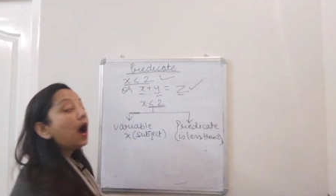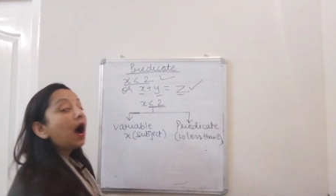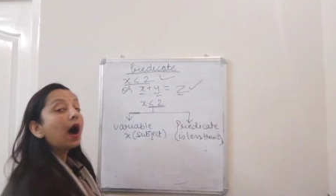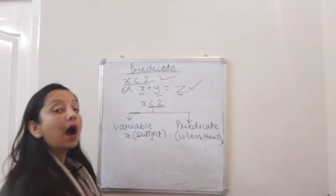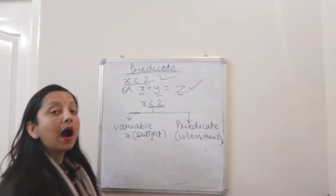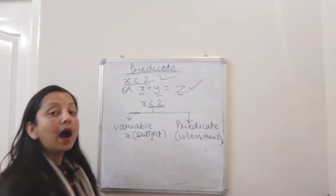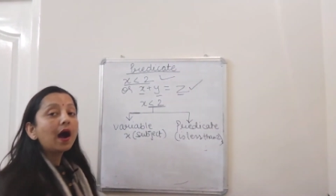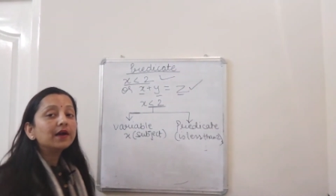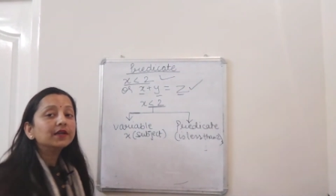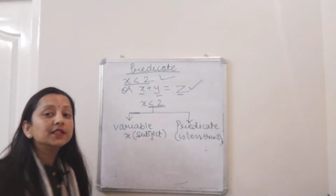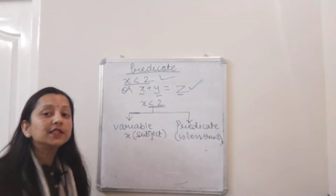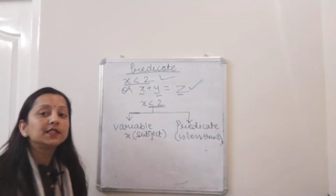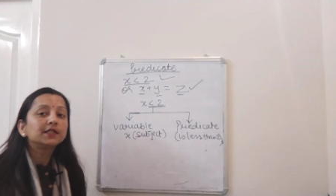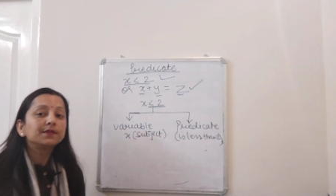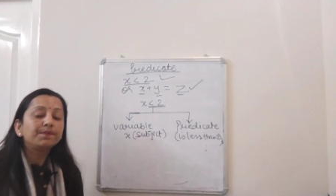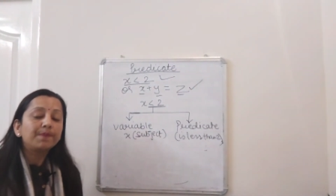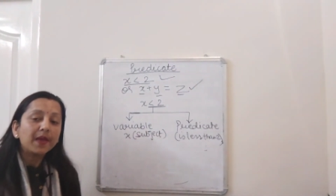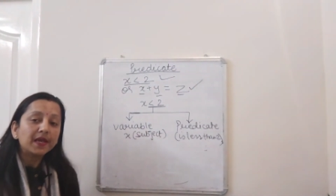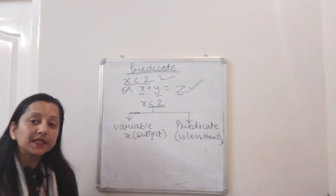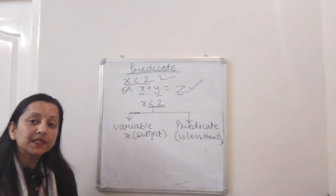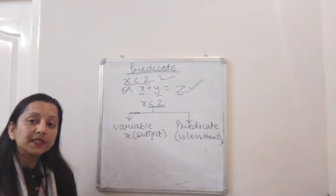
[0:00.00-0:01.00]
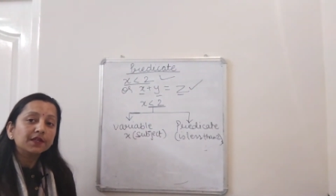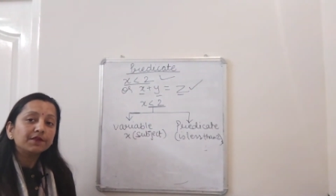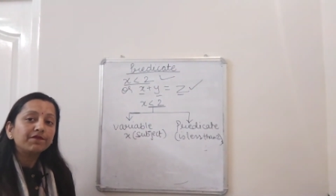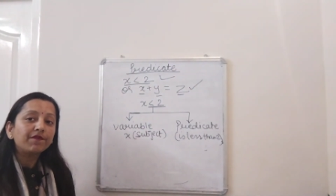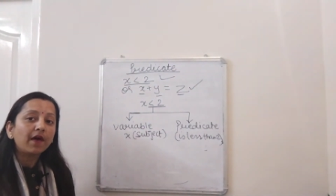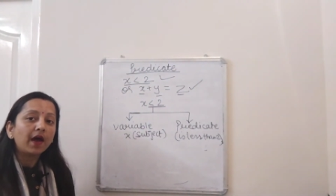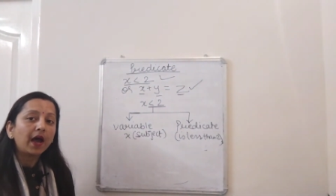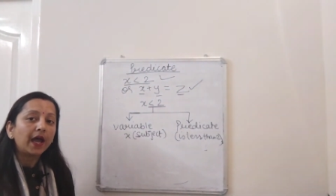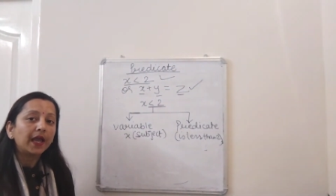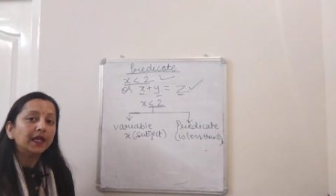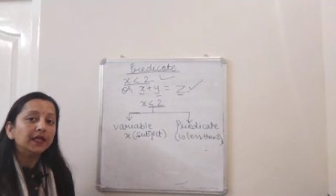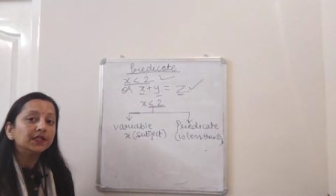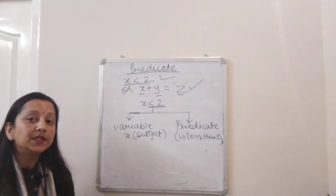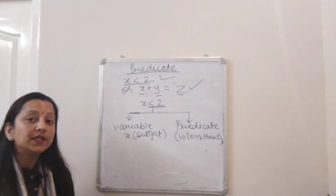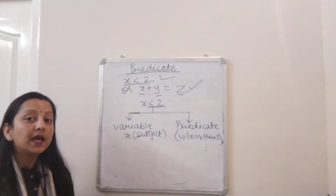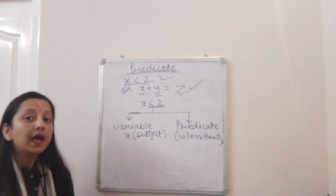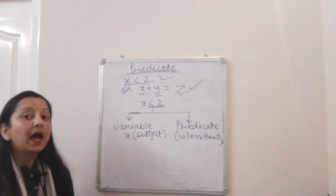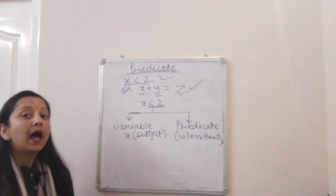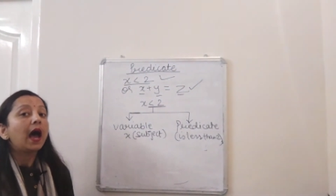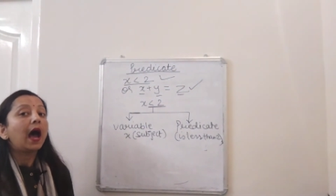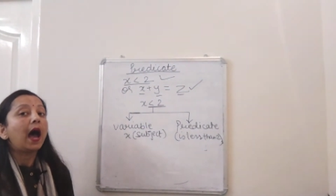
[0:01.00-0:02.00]
are specified,
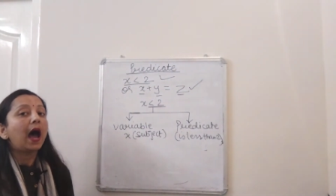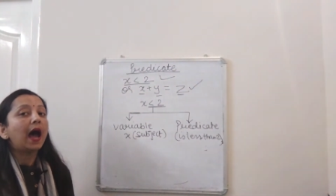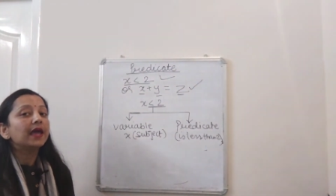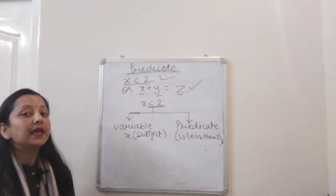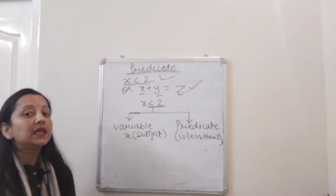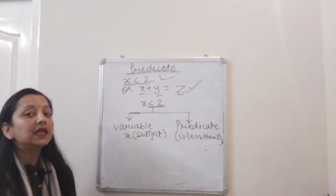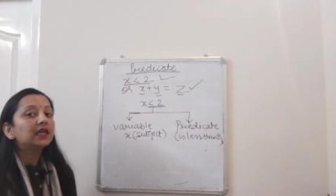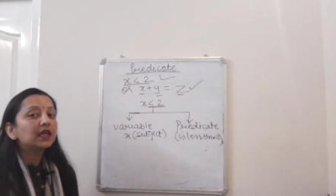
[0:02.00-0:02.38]
I